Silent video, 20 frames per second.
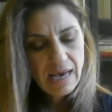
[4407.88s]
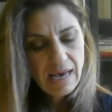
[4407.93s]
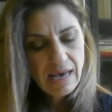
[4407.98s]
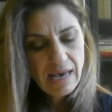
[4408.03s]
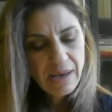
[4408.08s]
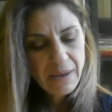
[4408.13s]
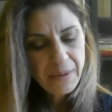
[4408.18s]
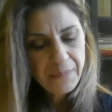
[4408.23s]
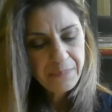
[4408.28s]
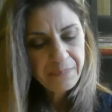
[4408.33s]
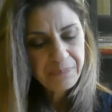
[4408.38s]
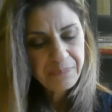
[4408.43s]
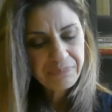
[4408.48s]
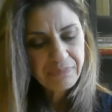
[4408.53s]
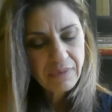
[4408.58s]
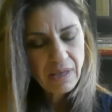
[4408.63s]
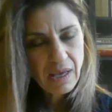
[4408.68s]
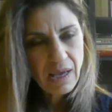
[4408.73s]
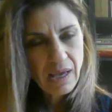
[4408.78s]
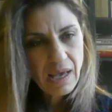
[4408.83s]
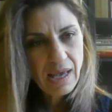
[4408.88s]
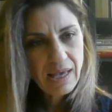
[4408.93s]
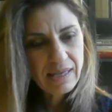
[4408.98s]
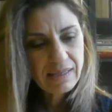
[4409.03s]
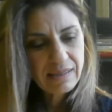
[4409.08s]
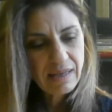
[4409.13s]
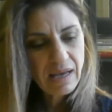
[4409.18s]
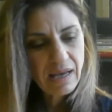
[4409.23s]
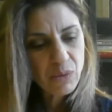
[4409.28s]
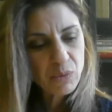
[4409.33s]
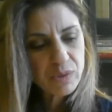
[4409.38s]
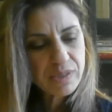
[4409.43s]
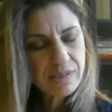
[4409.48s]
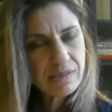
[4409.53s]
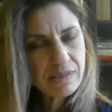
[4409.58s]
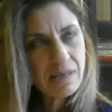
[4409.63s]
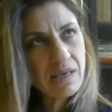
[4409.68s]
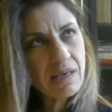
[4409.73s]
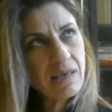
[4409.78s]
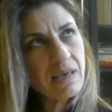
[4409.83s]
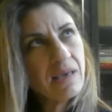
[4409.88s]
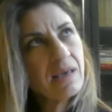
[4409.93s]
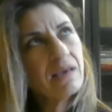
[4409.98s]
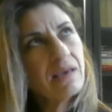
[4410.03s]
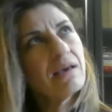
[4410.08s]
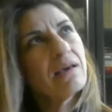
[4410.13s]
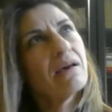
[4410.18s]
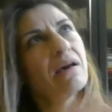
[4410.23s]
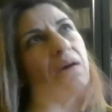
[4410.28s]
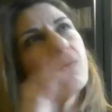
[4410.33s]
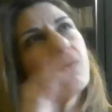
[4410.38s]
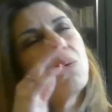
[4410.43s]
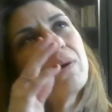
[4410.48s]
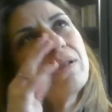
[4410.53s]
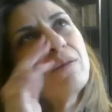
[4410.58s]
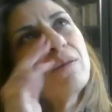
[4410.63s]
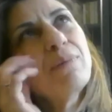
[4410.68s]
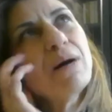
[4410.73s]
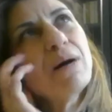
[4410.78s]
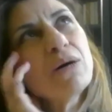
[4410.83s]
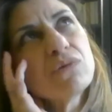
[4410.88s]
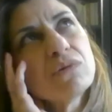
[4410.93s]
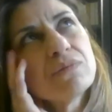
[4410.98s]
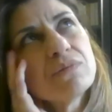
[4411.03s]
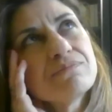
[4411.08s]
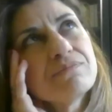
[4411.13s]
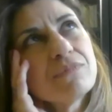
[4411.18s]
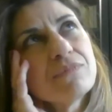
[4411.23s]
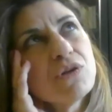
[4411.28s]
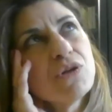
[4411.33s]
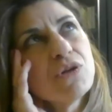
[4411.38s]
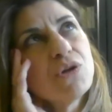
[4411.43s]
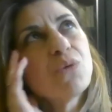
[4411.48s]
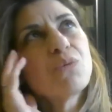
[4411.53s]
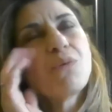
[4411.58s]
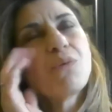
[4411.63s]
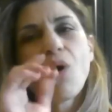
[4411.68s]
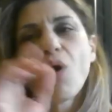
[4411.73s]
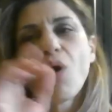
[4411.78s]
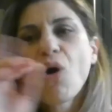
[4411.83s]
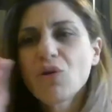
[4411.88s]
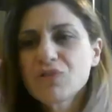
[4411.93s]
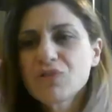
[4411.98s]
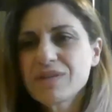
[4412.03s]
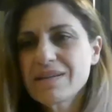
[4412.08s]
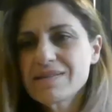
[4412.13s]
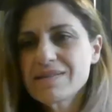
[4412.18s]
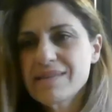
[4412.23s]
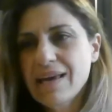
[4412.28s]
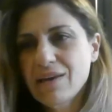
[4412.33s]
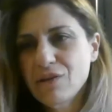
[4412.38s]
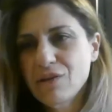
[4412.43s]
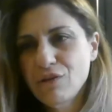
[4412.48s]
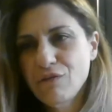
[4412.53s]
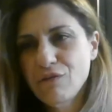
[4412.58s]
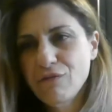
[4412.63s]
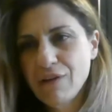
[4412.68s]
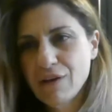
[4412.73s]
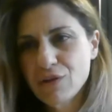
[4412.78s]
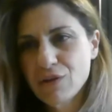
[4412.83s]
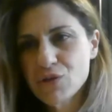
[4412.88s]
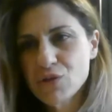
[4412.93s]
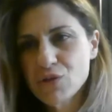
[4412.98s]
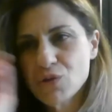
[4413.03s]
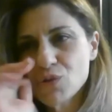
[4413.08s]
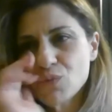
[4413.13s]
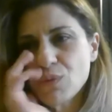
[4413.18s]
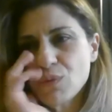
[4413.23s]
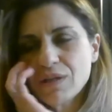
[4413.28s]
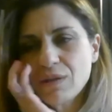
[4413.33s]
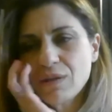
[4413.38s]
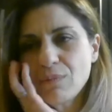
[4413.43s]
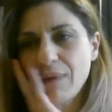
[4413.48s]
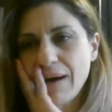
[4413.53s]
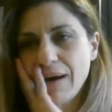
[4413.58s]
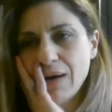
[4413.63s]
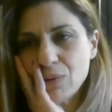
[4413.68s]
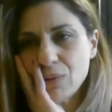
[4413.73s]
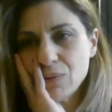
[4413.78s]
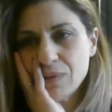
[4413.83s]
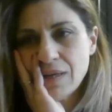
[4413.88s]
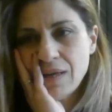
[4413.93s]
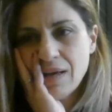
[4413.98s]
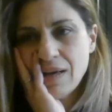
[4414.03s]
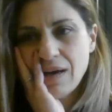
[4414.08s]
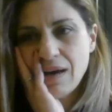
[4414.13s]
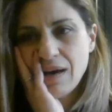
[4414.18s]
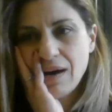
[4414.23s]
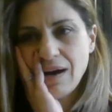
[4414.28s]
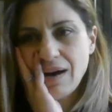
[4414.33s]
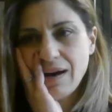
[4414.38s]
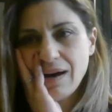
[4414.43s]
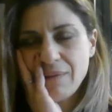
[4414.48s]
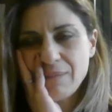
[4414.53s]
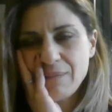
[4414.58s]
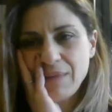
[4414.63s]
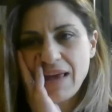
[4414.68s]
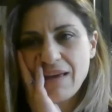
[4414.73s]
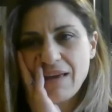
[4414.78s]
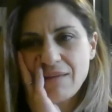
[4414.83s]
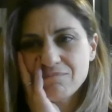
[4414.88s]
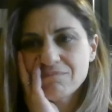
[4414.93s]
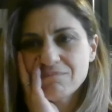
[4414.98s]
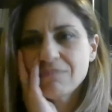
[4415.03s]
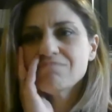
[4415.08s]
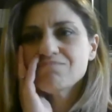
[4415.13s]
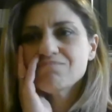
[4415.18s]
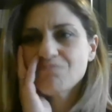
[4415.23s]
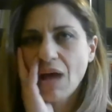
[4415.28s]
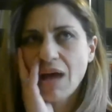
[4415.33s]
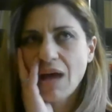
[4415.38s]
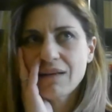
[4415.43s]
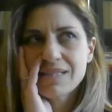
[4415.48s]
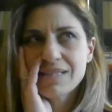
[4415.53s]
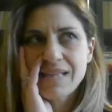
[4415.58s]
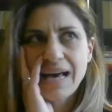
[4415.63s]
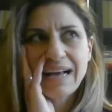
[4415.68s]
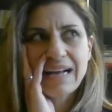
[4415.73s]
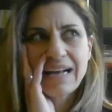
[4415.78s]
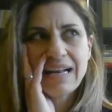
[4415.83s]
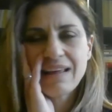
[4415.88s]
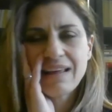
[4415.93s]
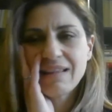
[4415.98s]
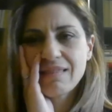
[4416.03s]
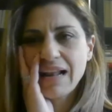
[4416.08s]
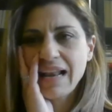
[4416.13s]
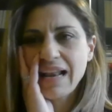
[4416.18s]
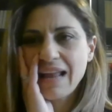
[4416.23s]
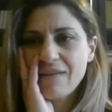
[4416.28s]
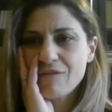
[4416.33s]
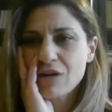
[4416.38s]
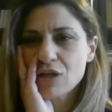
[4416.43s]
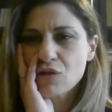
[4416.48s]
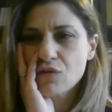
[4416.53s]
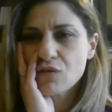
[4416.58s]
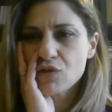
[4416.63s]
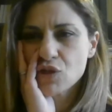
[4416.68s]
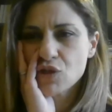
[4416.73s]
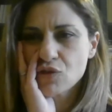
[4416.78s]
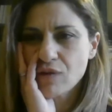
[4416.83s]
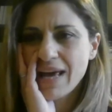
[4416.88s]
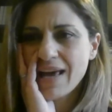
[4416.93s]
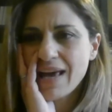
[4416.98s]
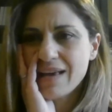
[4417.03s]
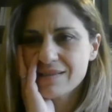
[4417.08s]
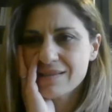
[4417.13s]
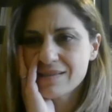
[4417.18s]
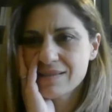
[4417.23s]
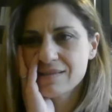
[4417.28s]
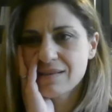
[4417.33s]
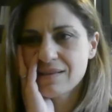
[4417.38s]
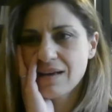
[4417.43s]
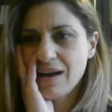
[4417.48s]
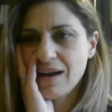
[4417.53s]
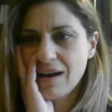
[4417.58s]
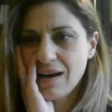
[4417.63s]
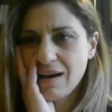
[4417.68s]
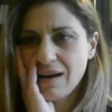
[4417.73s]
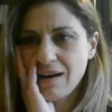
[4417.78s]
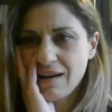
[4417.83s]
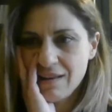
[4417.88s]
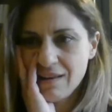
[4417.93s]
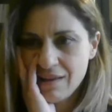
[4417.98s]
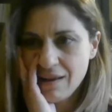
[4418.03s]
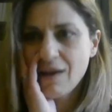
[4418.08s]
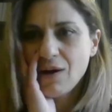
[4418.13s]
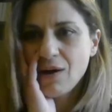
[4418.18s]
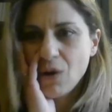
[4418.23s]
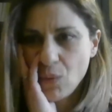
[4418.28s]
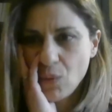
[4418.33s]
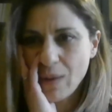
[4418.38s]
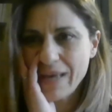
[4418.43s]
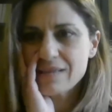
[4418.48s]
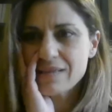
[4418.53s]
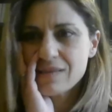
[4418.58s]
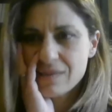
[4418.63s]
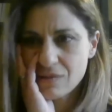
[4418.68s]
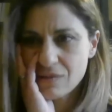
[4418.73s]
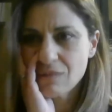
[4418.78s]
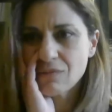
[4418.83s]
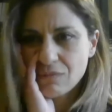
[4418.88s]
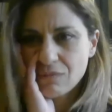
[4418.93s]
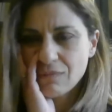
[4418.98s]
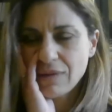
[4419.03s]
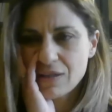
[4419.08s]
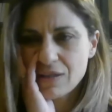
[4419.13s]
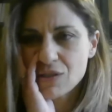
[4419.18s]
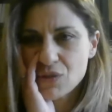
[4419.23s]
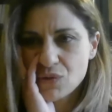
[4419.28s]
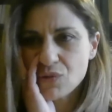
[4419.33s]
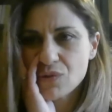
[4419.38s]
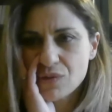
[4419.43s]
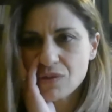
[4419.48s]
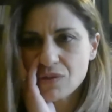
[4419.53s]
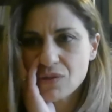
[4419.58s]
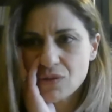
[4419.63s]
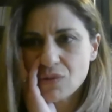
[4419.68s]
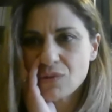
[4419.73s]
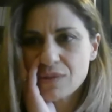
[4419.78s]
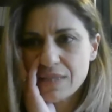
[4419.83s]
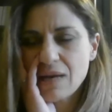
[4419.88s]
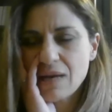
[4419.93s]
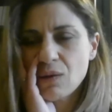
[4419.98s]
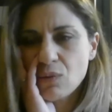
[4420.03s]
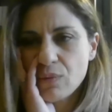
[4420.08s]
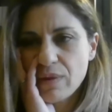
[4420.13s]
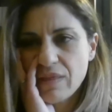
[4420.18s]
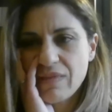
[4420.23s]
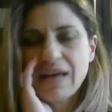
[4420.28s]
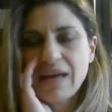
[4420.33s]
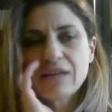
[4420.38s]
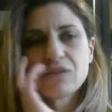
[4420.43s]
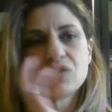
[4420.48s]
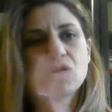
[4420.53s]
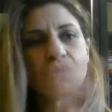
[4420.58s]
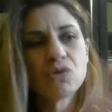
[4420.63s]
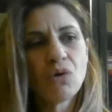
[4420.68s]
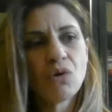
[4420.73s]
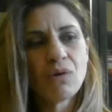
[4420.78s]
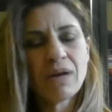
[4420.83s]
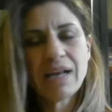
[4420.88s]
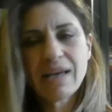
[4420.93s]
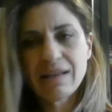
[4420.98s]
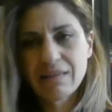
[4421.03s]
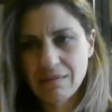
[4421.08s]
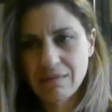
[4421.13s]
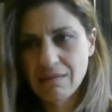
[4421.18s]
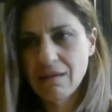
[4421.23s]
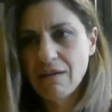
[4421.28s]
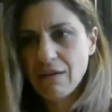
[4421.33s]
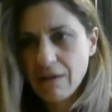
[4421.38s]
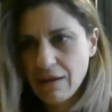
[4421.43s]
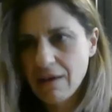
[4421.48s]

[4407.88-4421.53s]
Um, and I was thinking, what about you know hot executive functions? What about um, tackling the levels of stress? Uh, ways ways to to deal with that, not only at